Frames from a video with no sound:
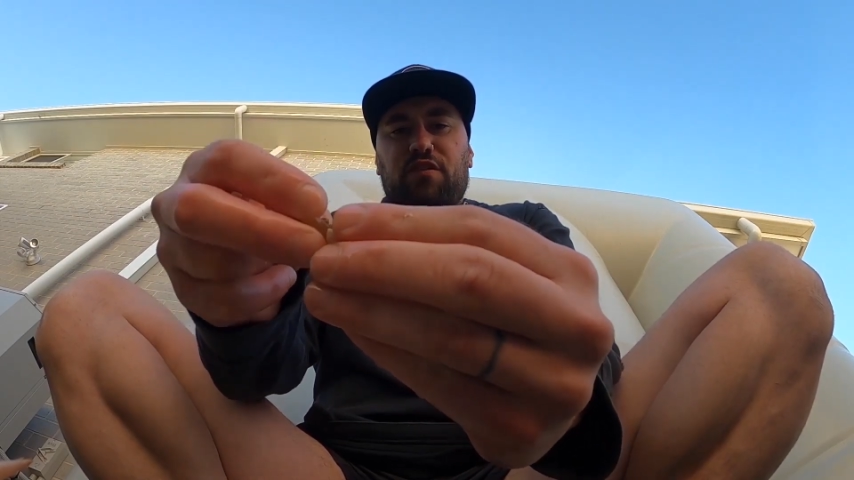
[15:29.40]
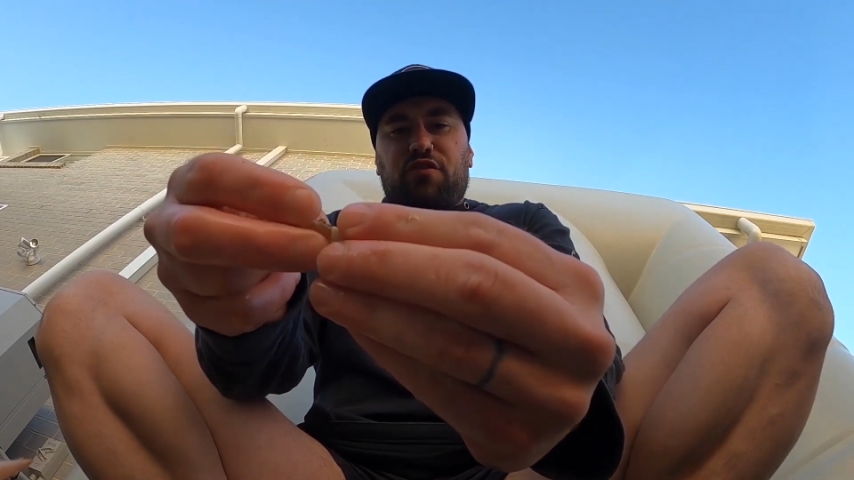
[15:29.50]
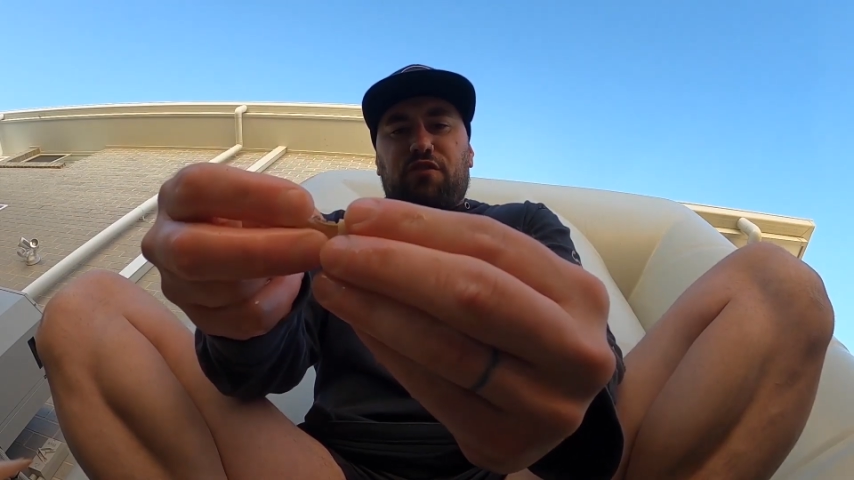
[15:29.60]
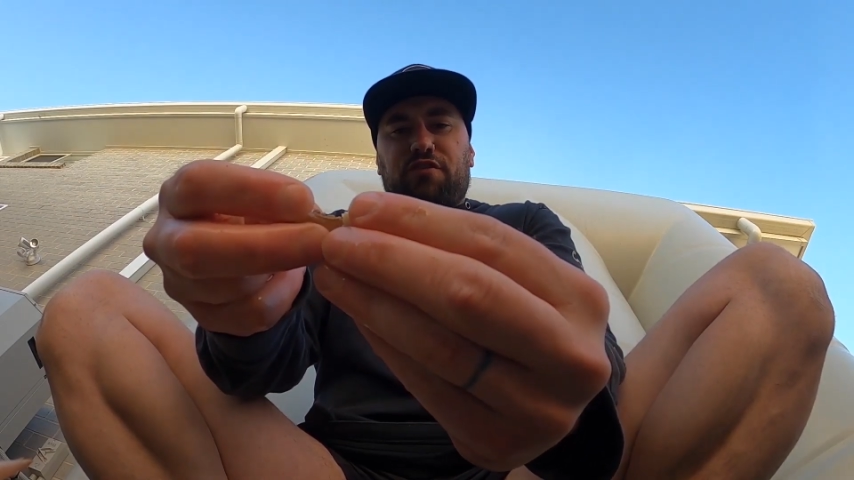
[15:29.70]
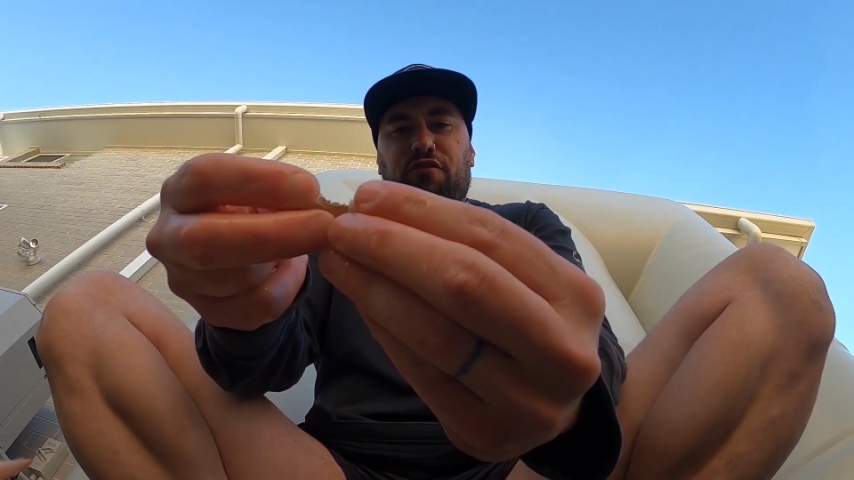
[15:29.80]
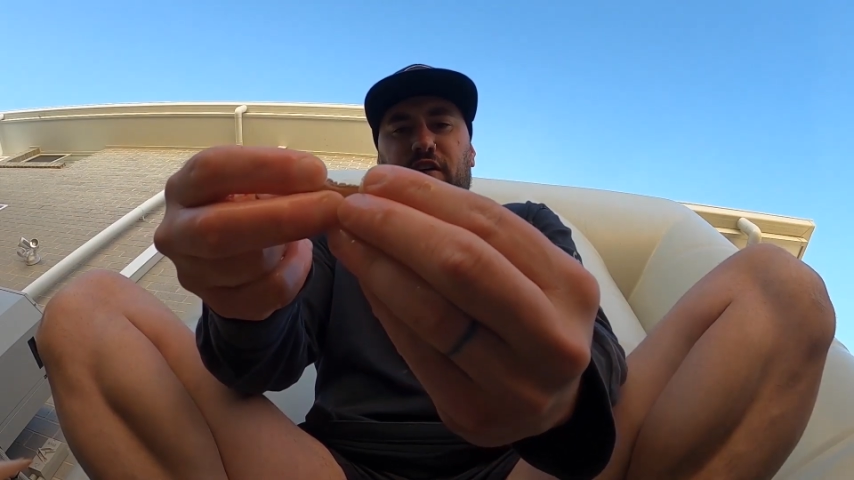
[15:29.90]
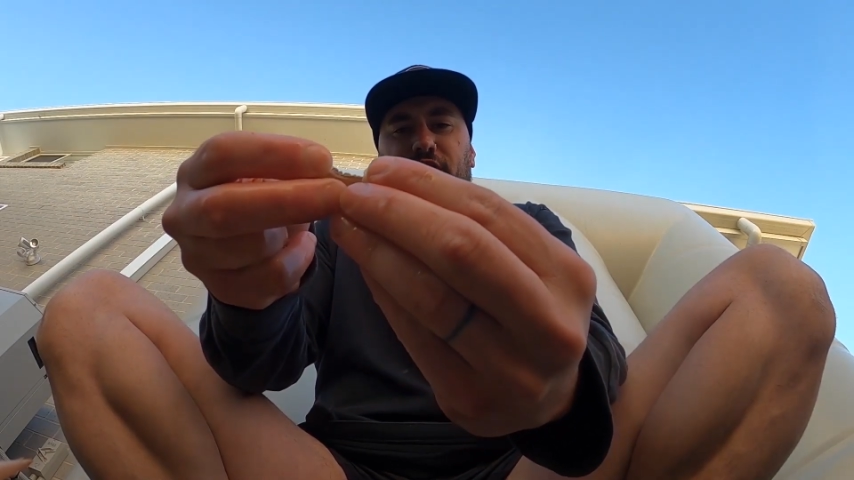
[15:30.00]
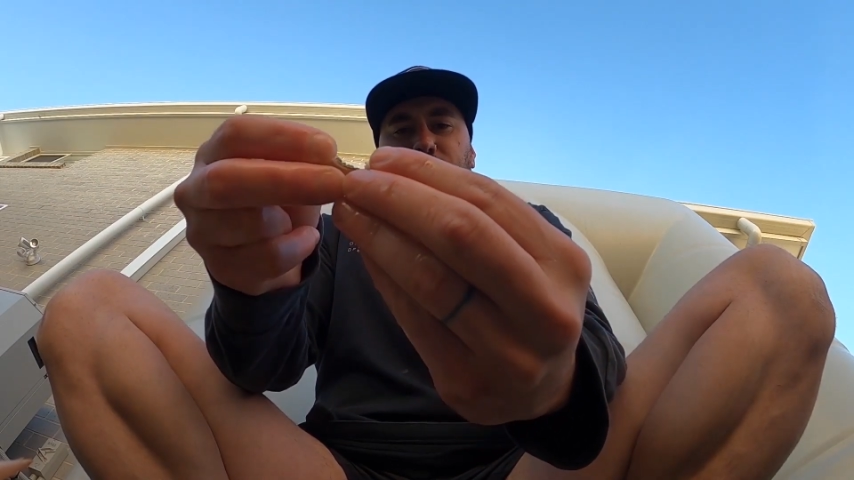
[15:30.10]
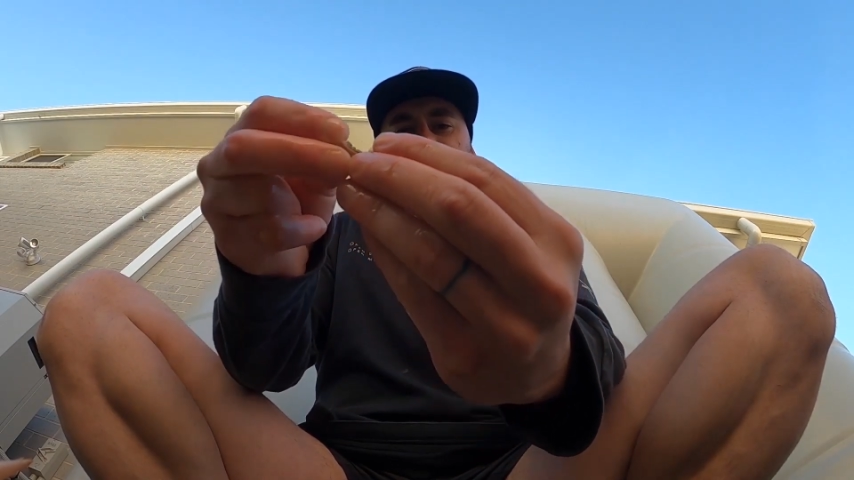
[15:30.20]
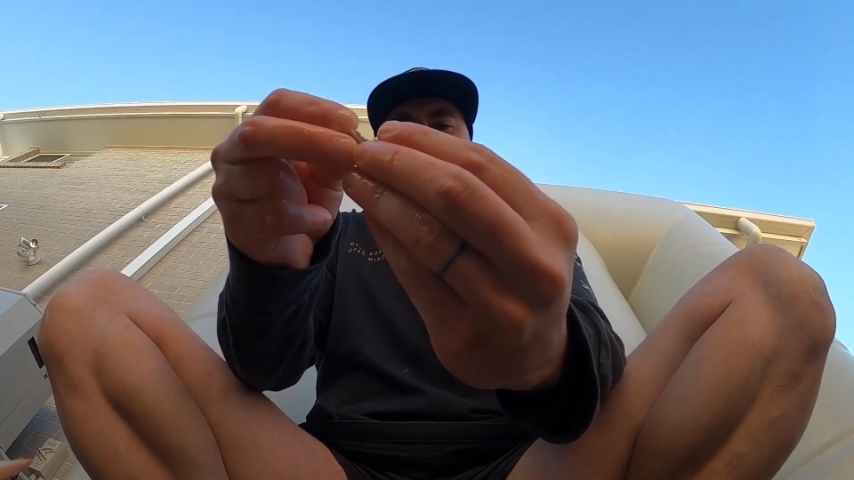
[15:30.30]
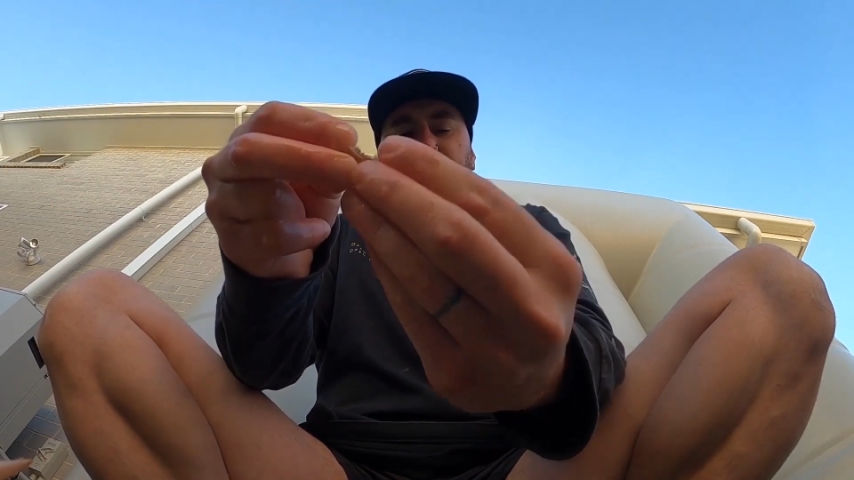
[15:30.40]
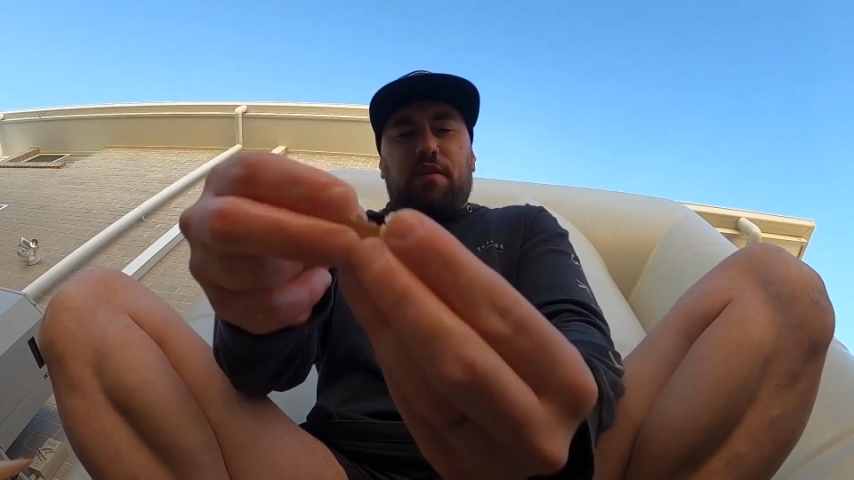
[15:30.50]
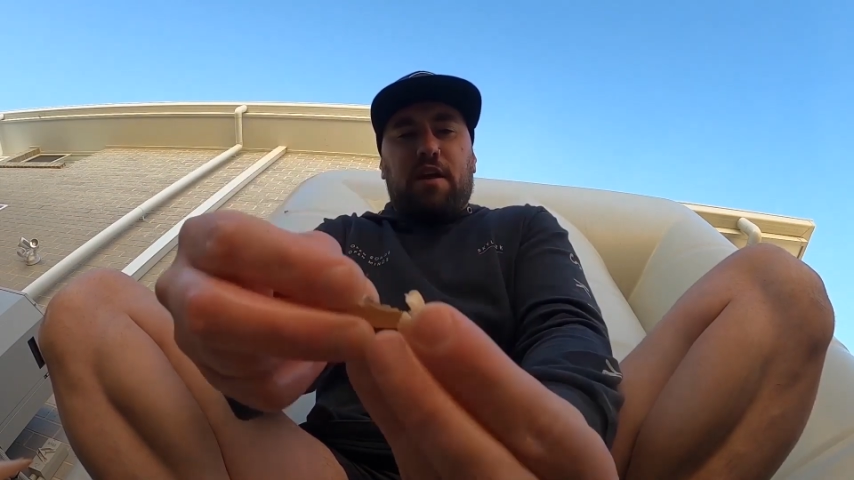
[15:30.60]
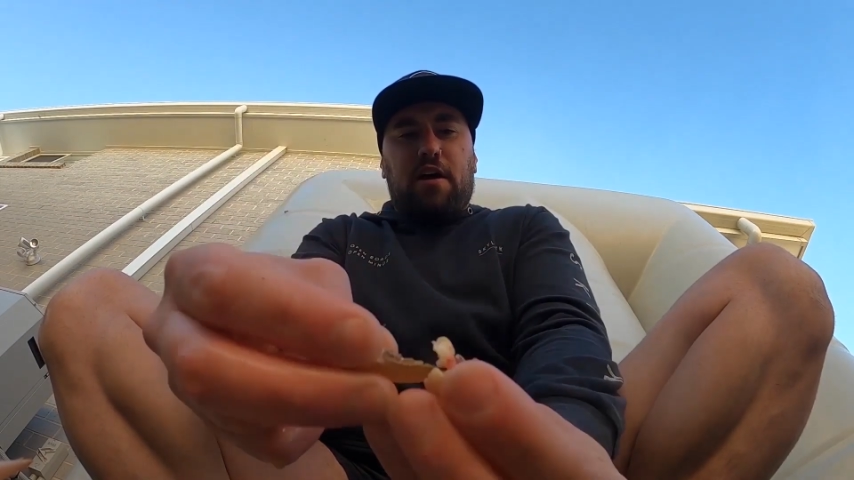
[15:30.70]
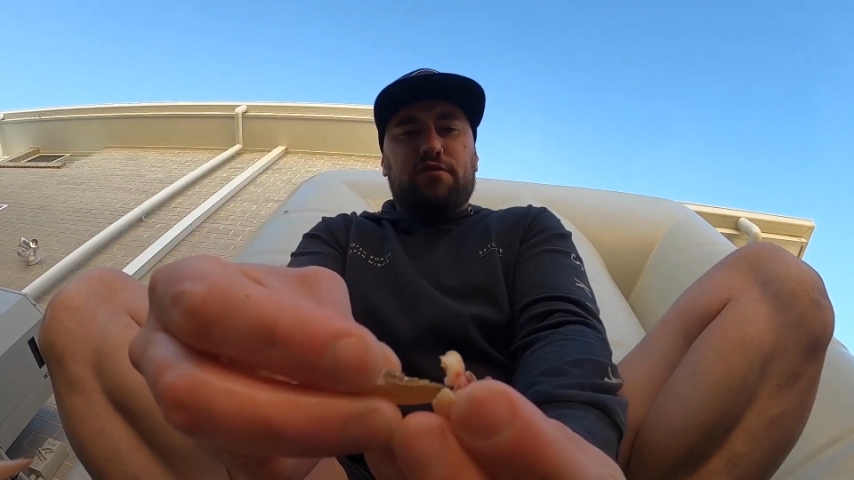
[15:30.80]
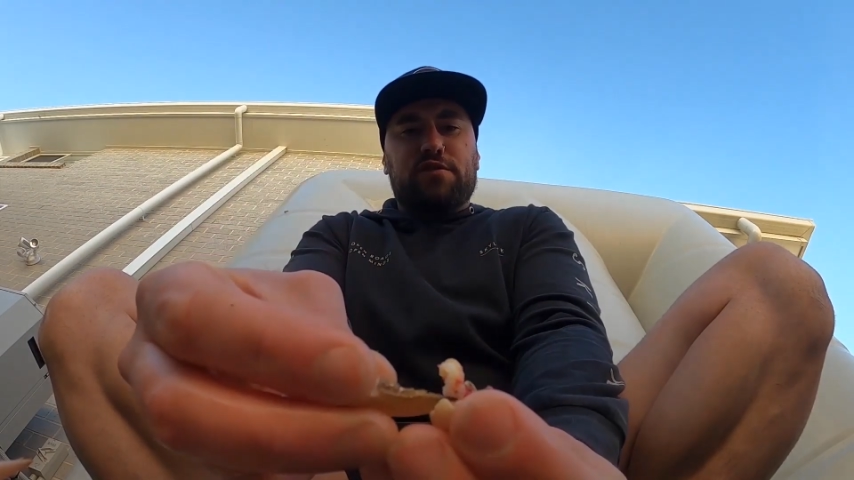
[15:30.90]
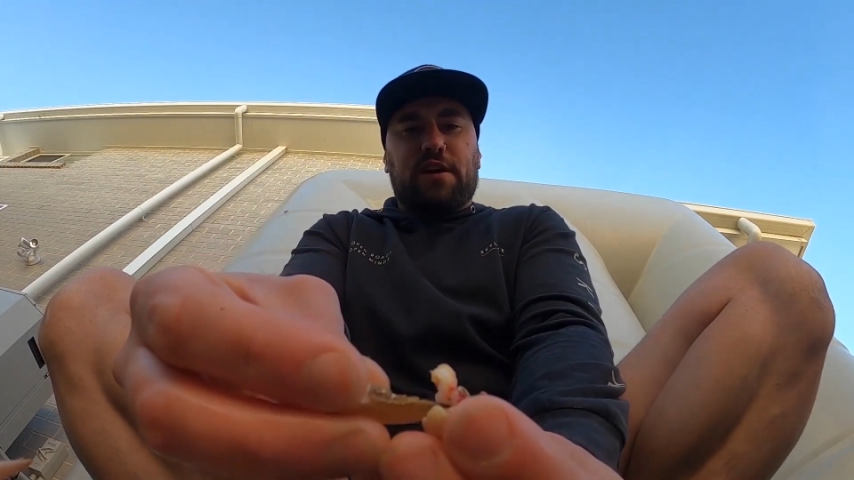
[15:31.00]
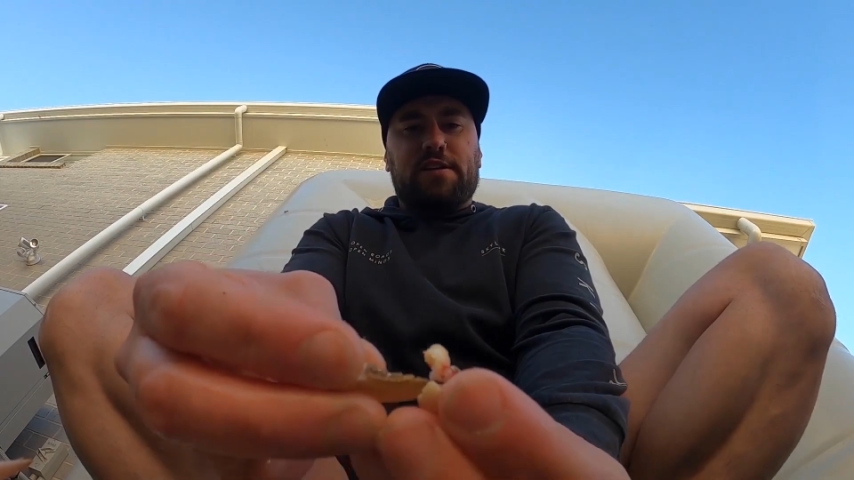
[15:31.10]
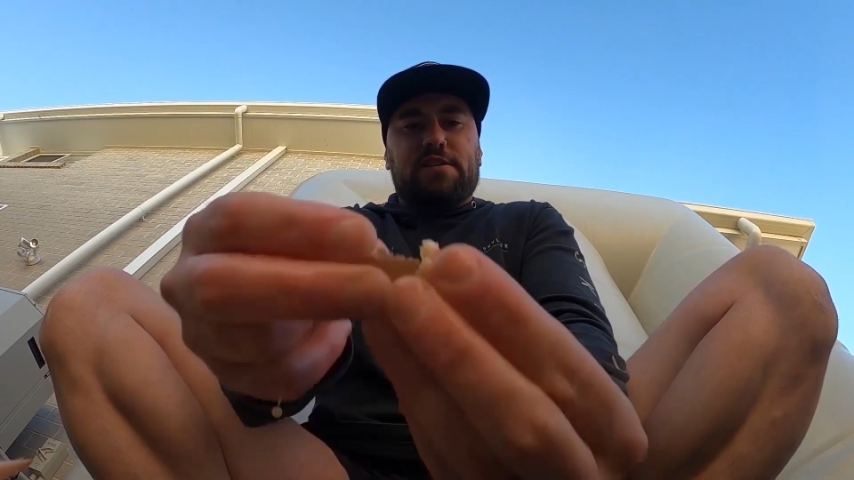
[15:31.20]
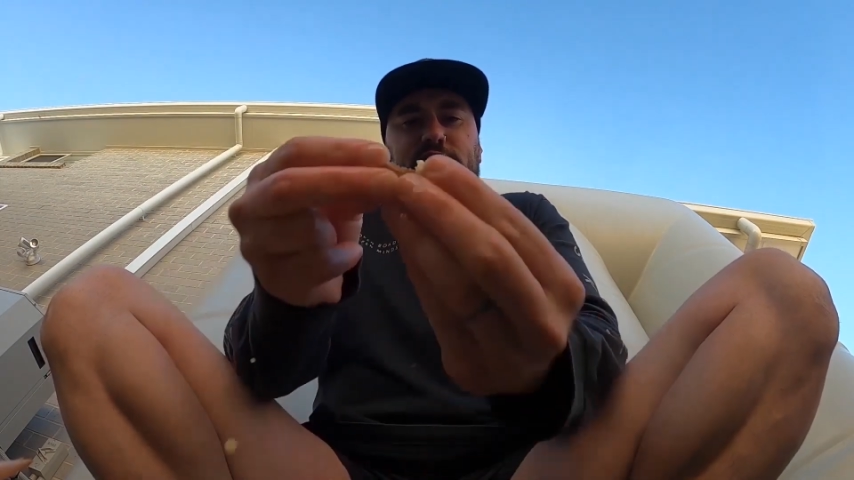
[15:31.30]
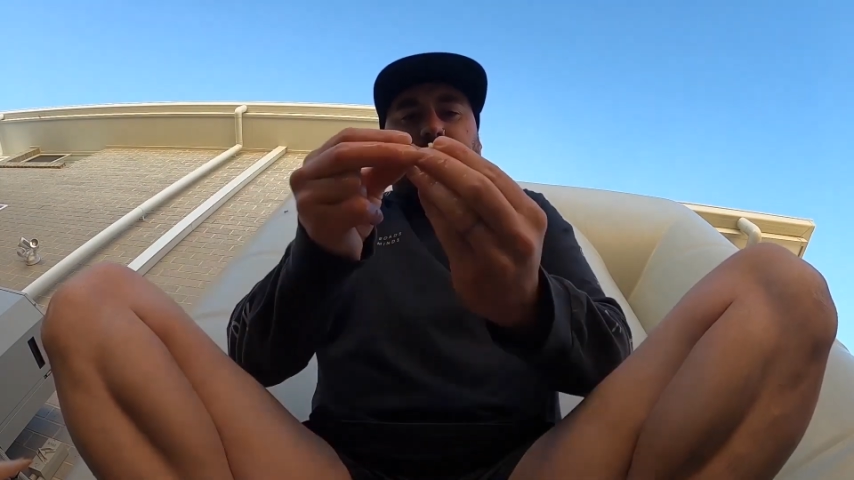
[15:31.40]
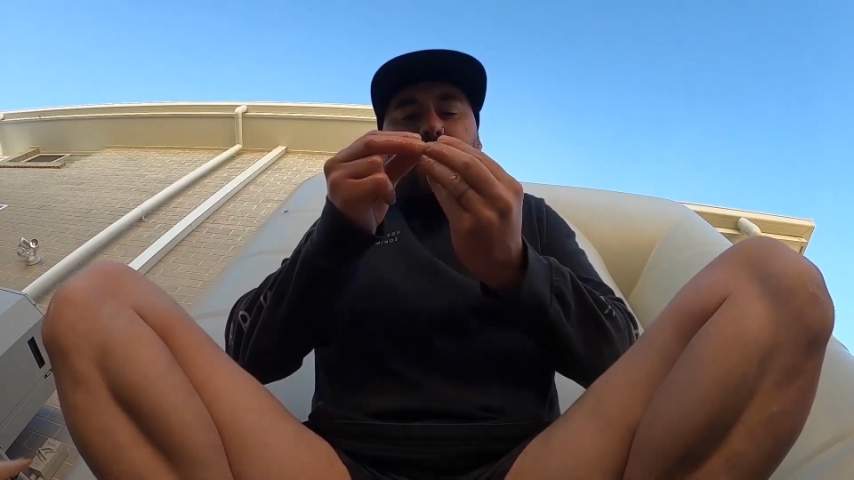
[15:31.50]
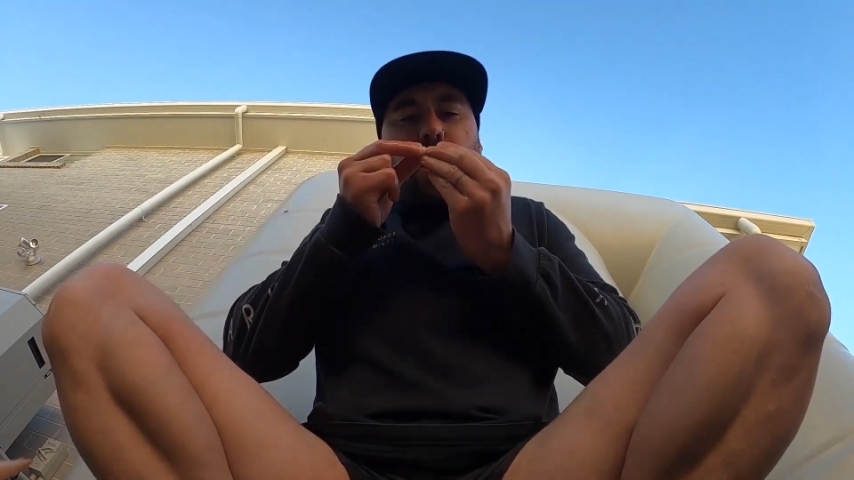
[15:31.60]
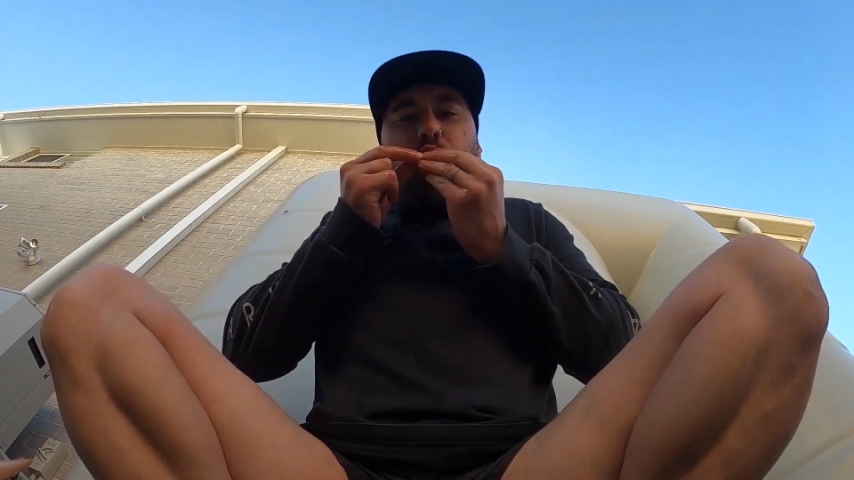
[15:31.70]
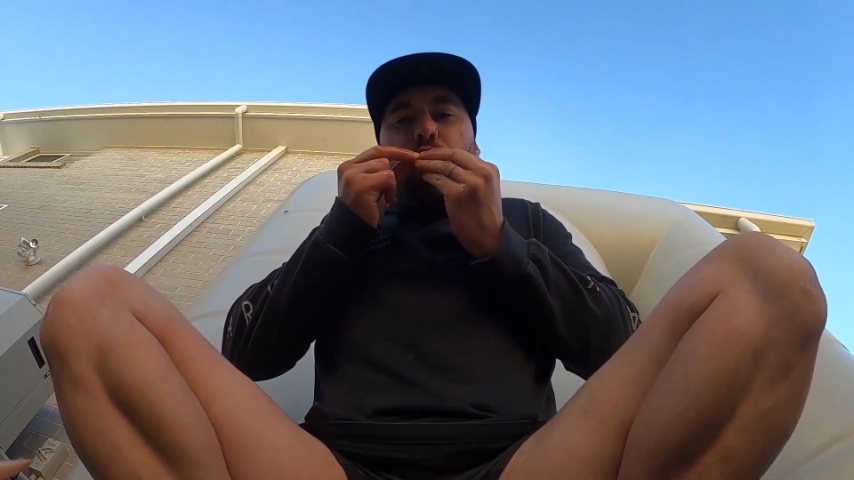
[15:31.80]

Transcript: to retrieve the meat from the knuckle section, see?